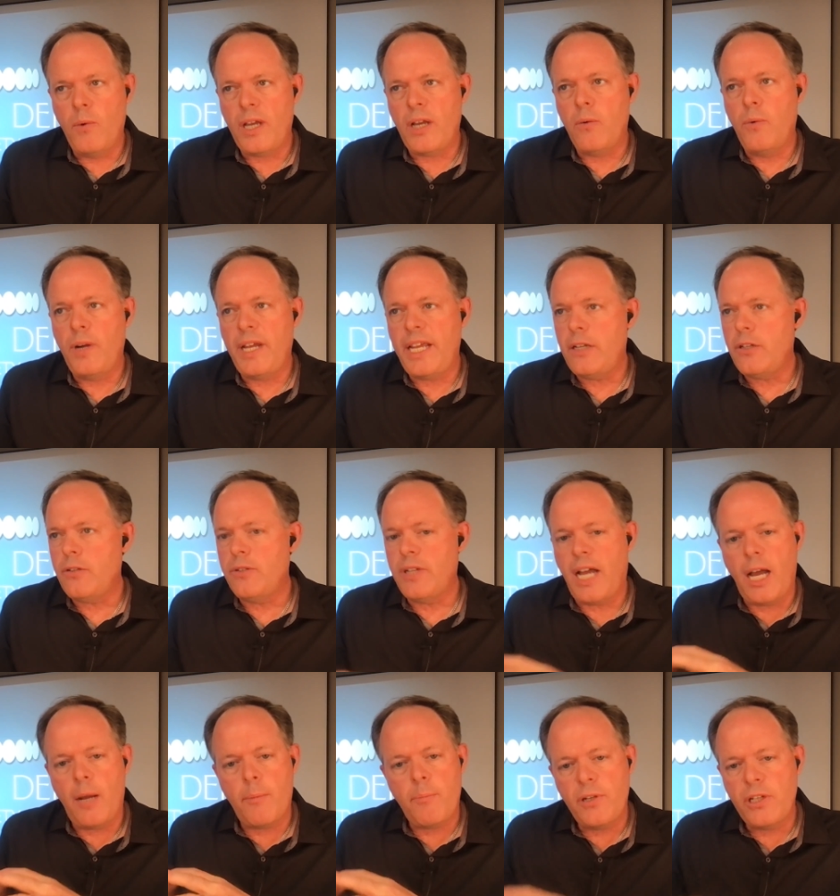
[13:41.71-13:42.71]
we do
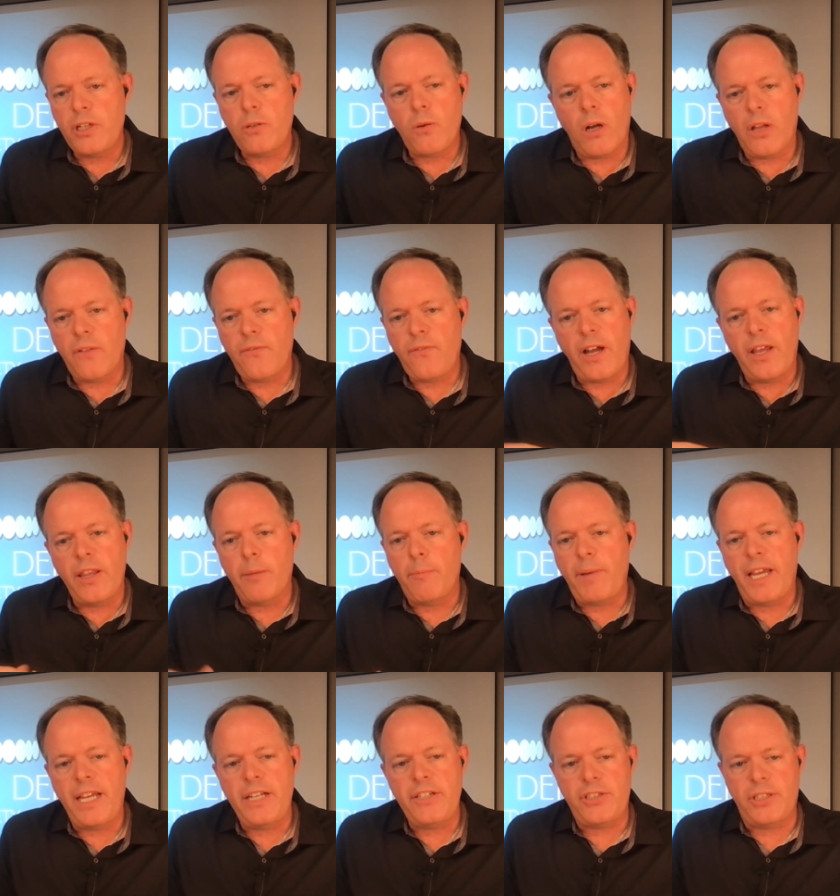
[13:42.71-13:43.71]
not pre-qualify the
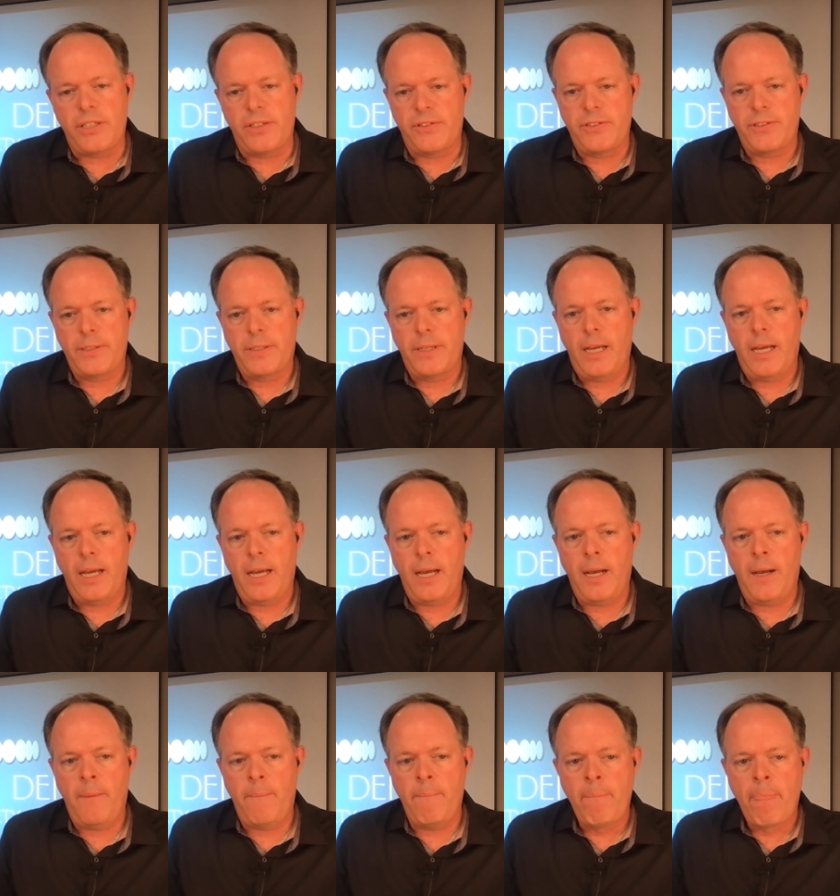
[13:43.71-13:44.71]
patients.
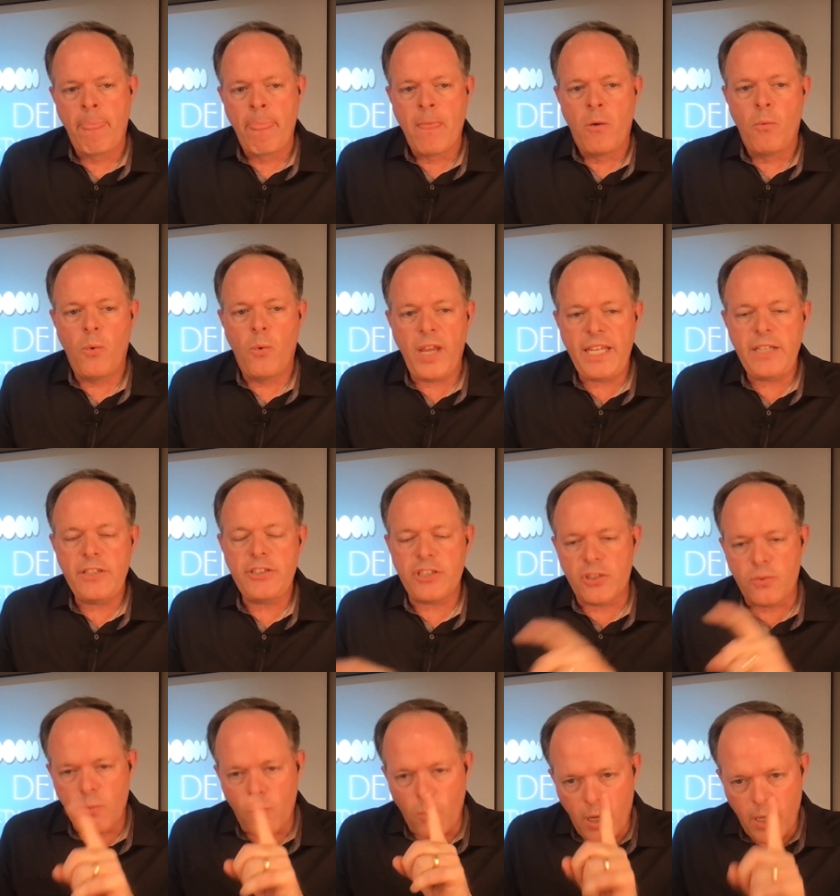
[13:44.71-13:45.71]
We
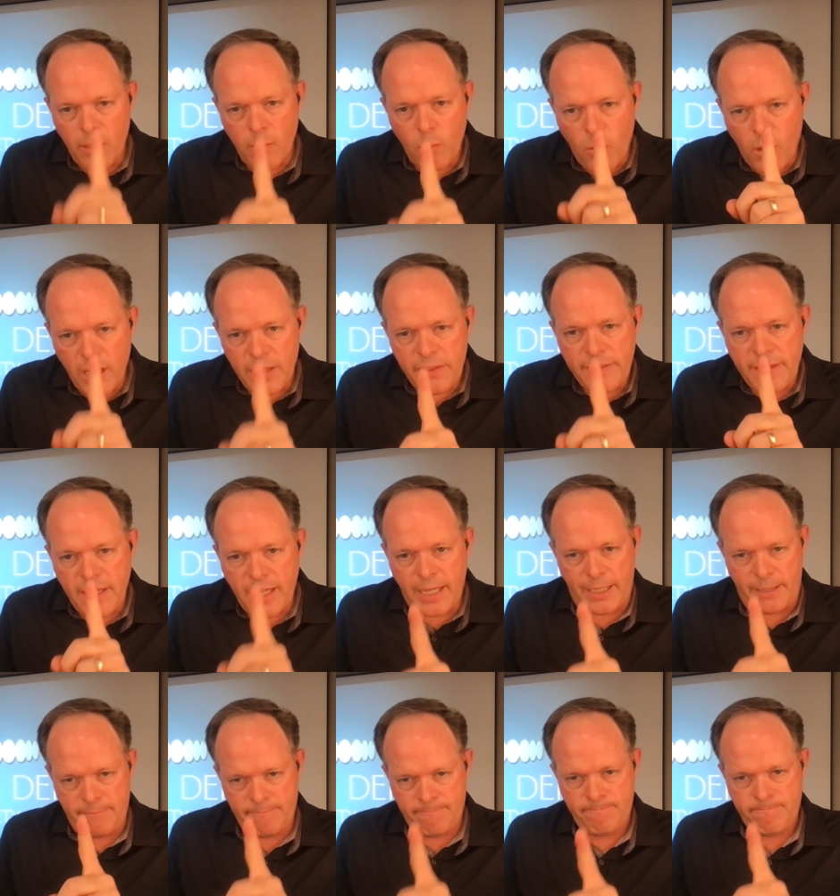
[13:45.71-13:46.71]
just want one
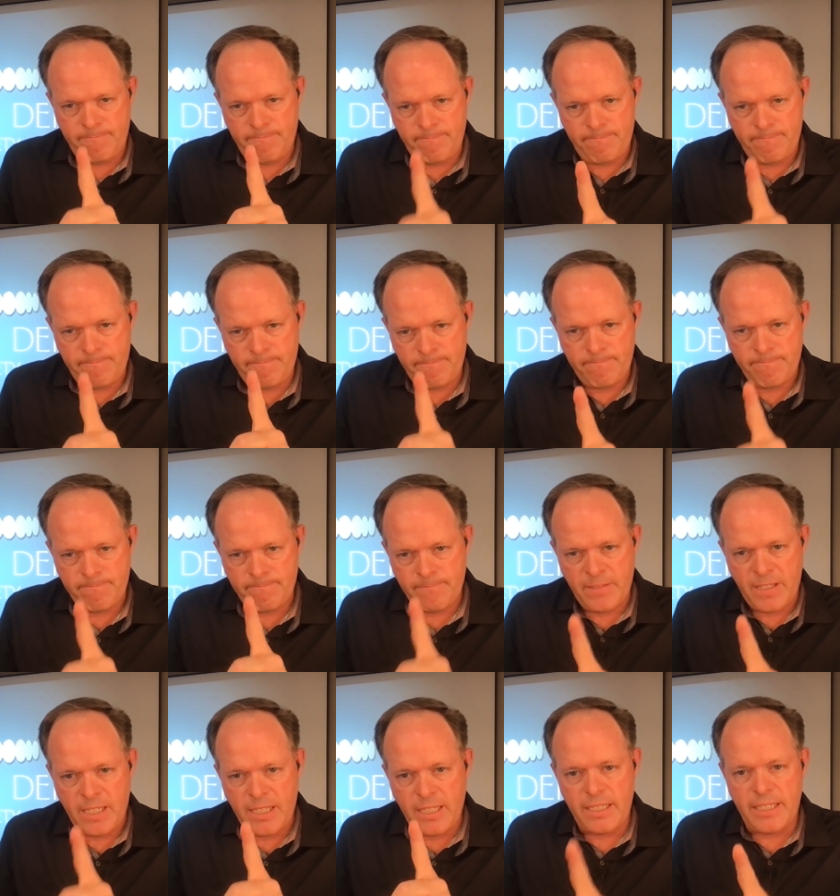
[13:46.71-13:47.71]
thing:
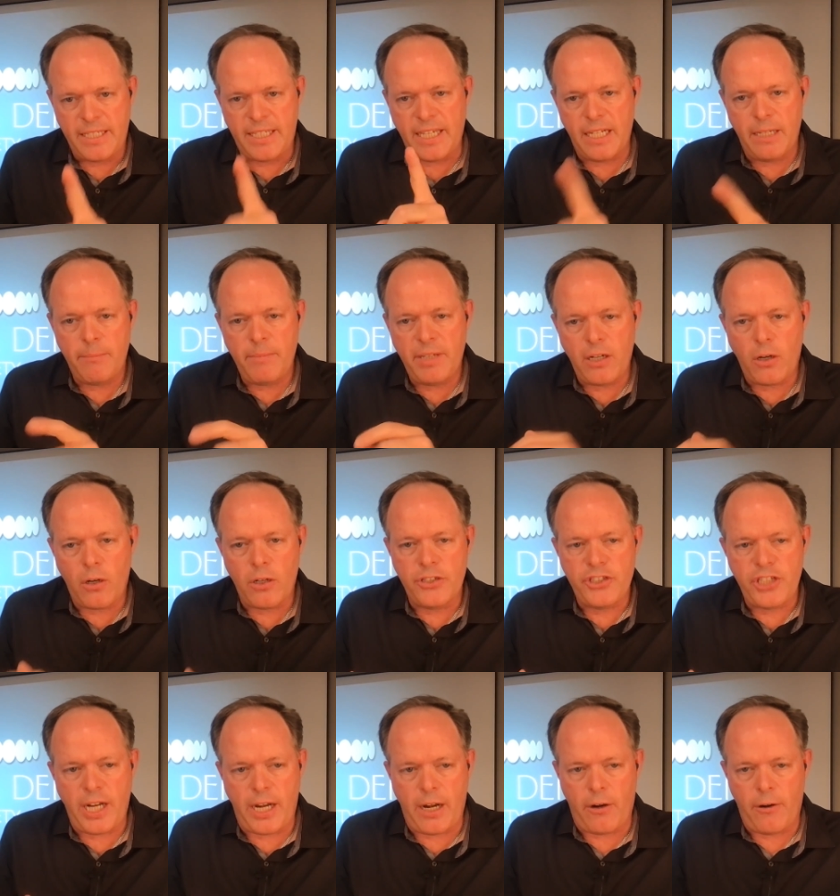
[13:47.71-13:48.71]
get them in our
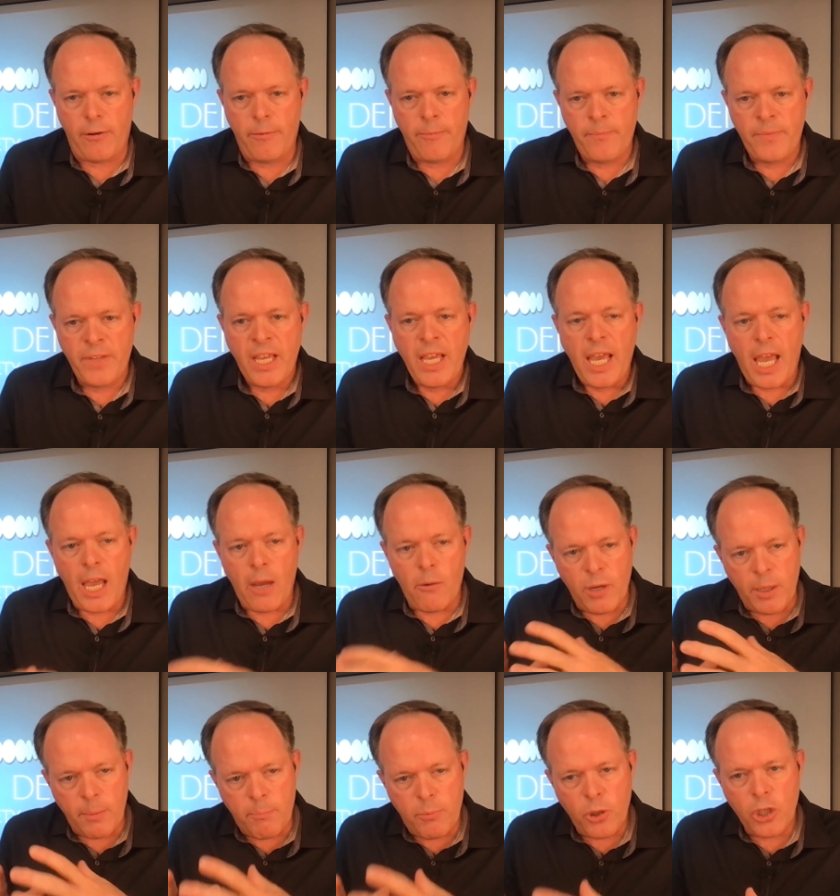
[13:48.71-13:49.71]
chair. And
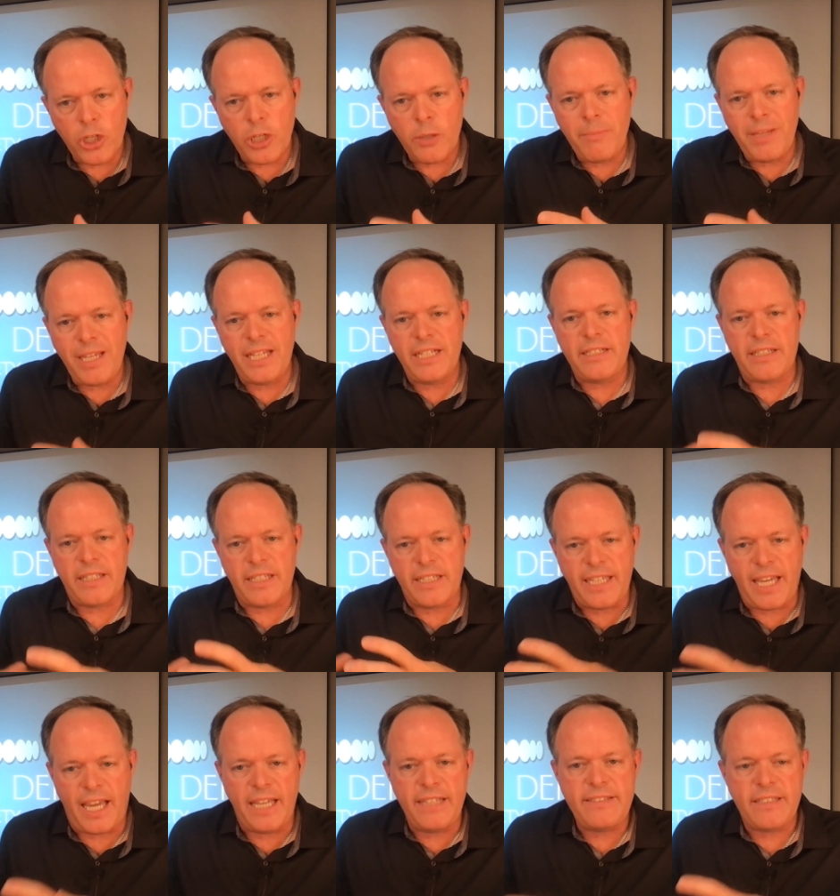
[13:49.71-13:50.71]
we put them into the
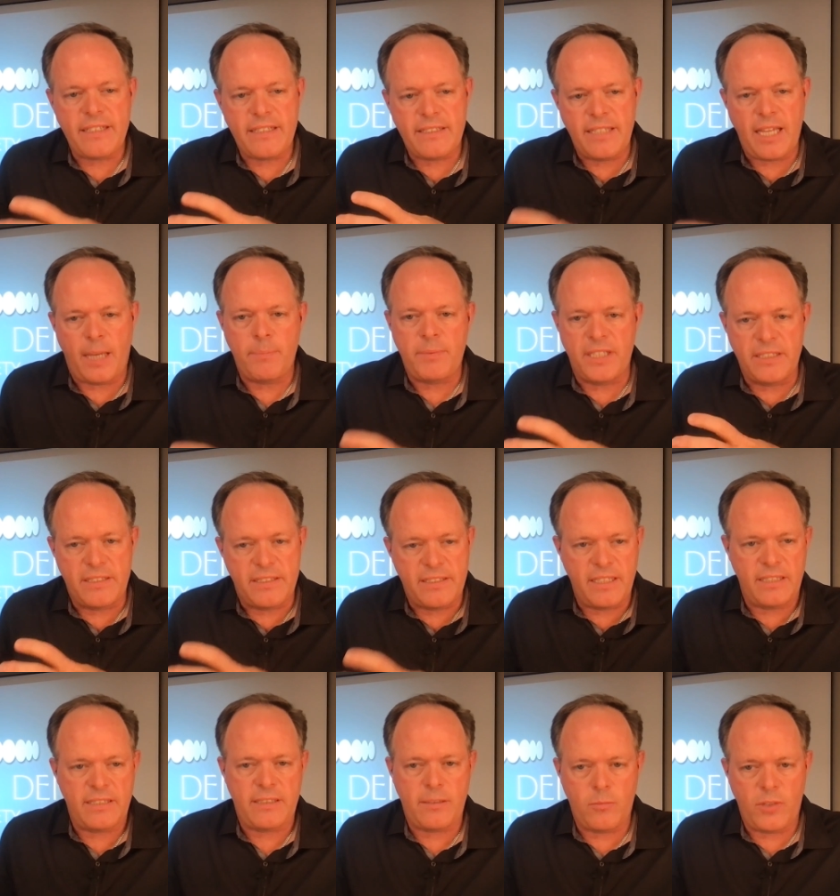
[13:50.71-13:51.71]
case acceptance
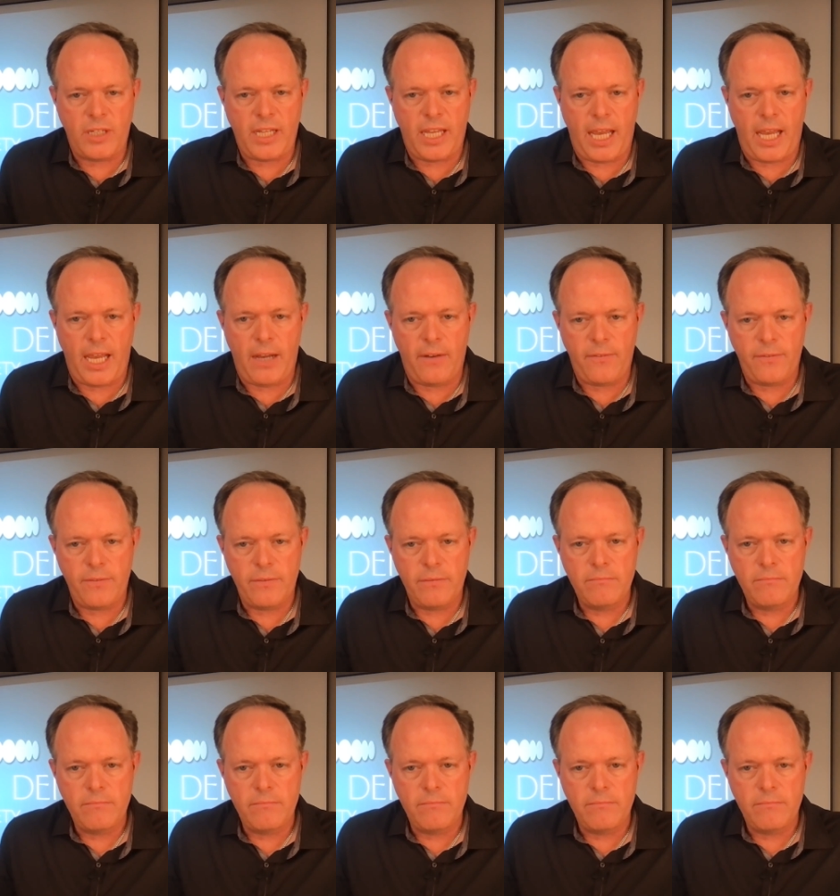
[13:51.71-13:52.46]
system we have.